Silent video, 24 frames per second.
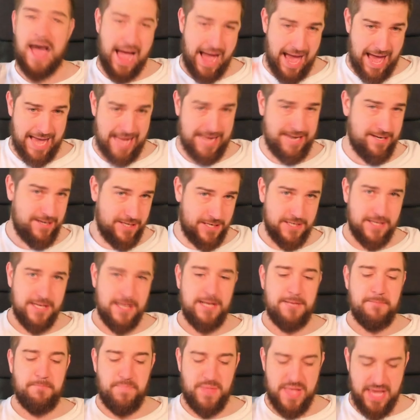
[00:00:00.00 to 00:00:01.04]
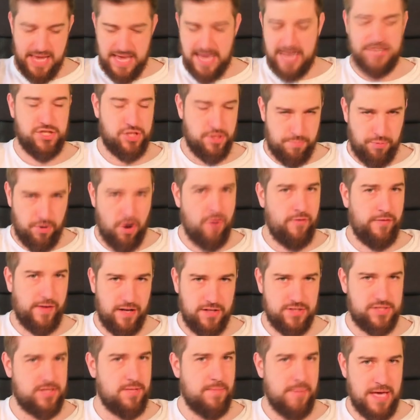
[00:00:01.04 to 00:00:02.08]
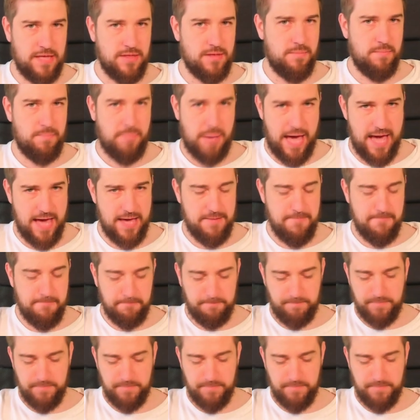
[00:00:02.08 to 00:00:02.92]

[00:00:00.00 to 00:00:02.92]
and he has the profiles to make them pay.